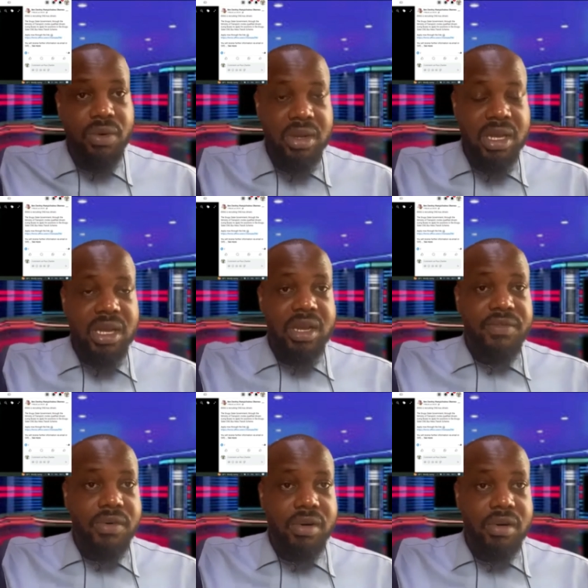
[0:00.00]

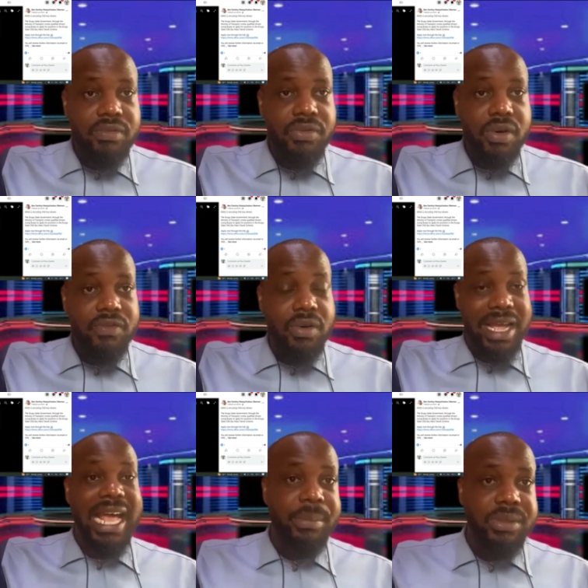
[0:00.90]
for
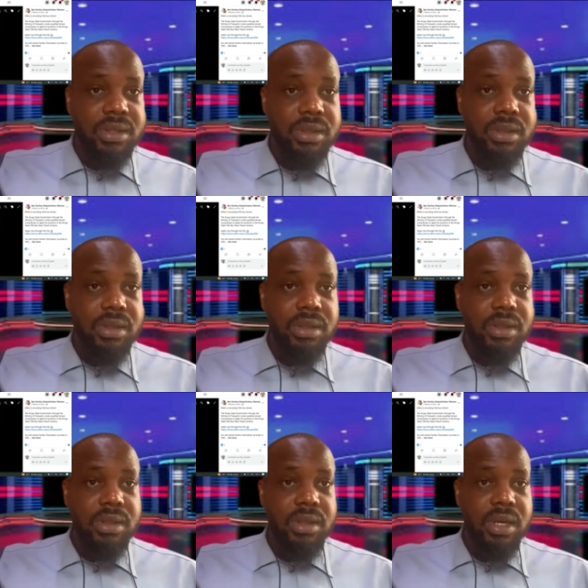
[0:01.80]
cabs.
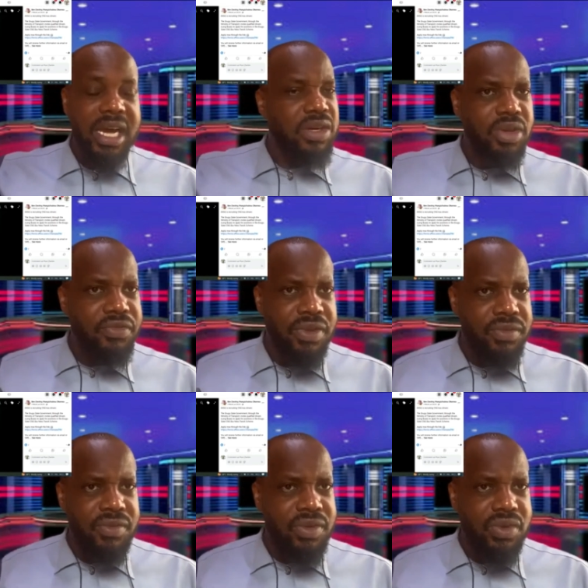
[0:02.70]
I don't know
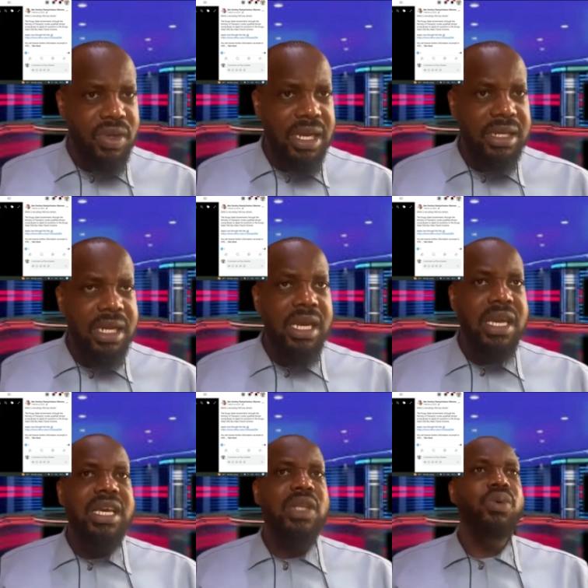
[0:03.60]
if you saw that.
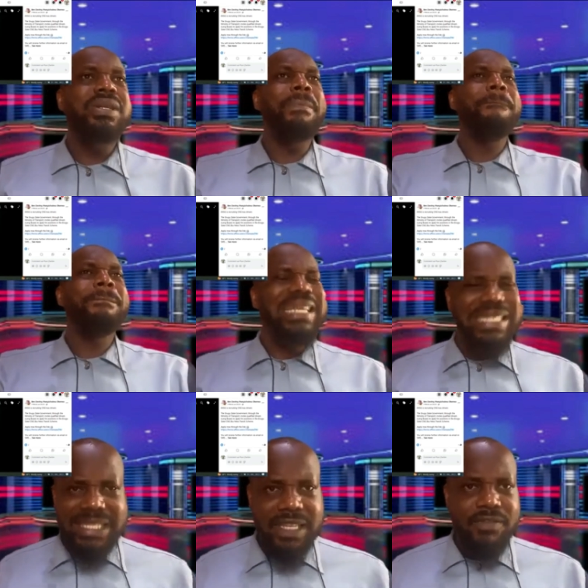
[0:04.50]
It was a
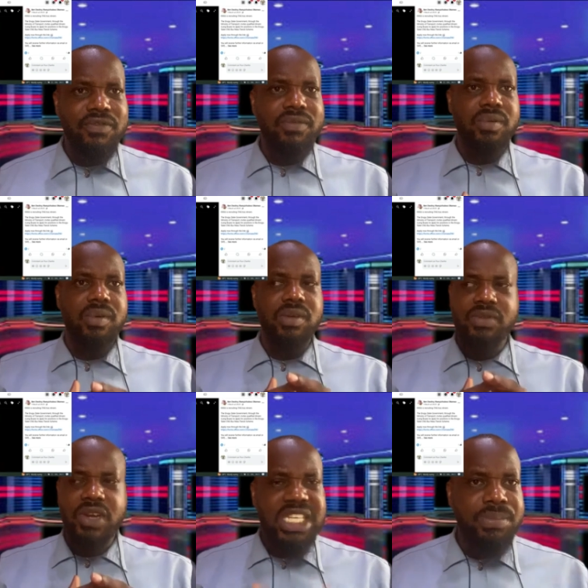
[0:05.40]
massive
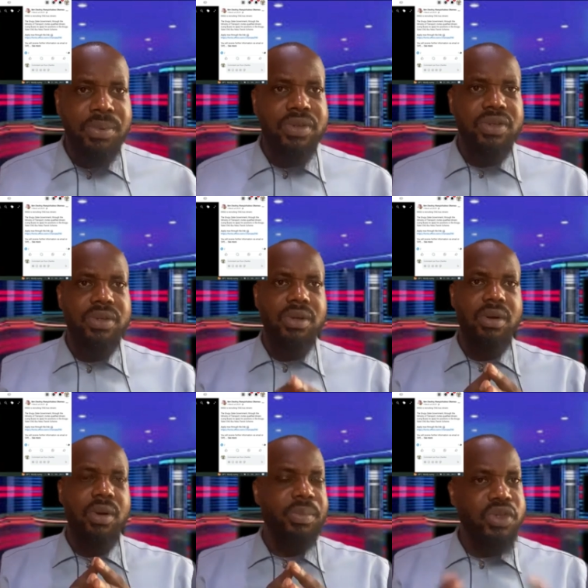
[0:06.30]
transport
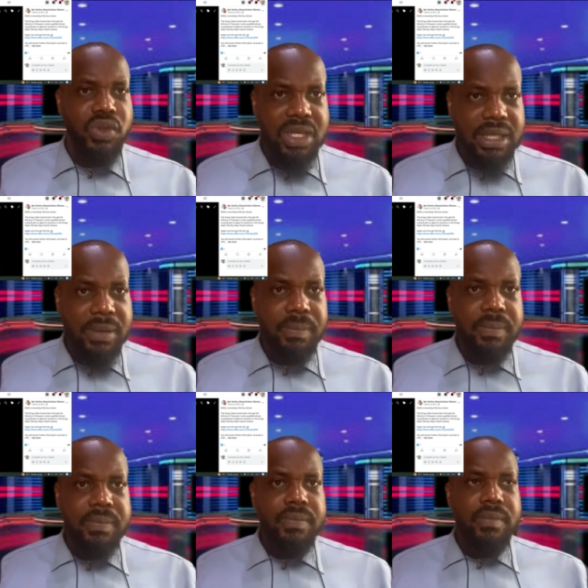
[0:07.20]
opportunity.
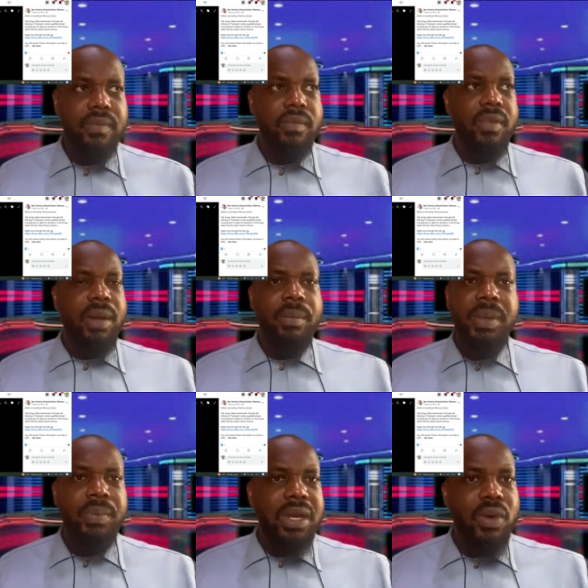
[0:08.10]

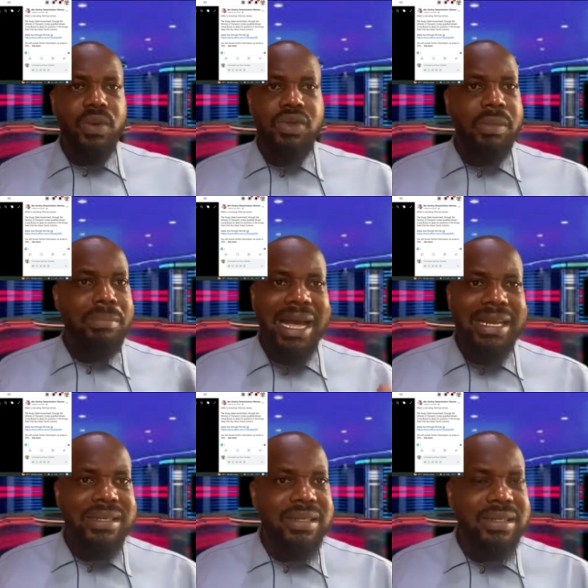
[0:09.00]
People are going to
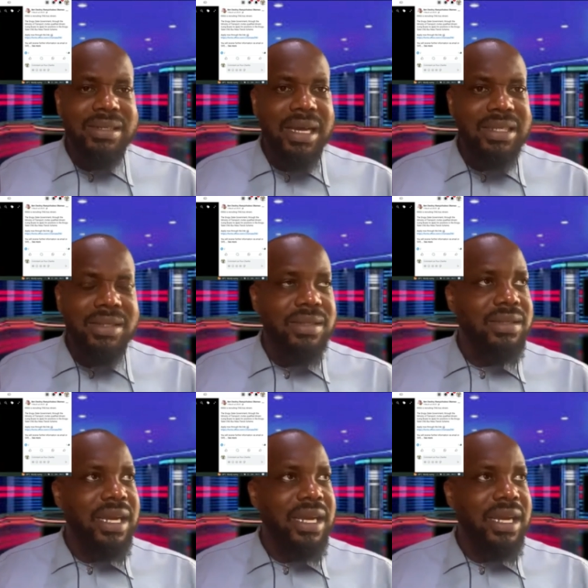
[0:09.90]
man that